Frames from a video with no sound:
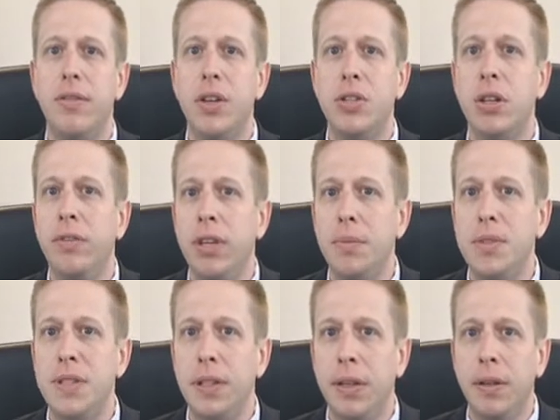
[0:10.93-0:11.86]
Division of
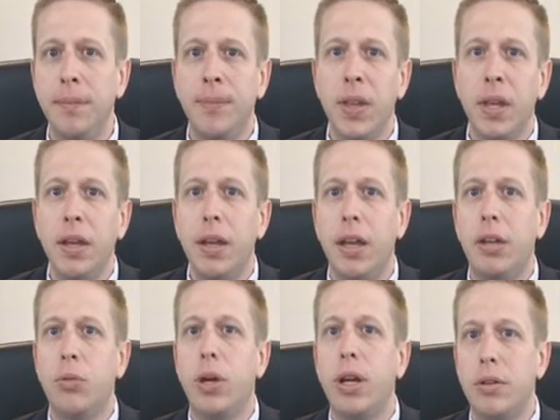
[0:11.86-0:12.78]
EMC,
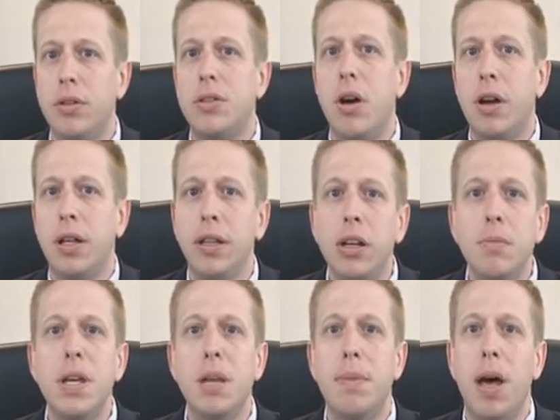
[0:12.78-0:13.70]
and we're here to talk a
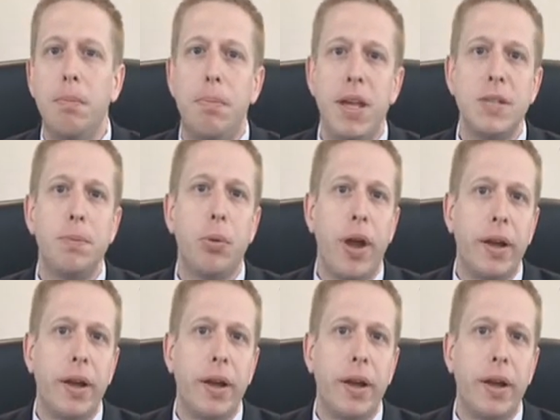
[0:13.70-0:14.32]
little bit about best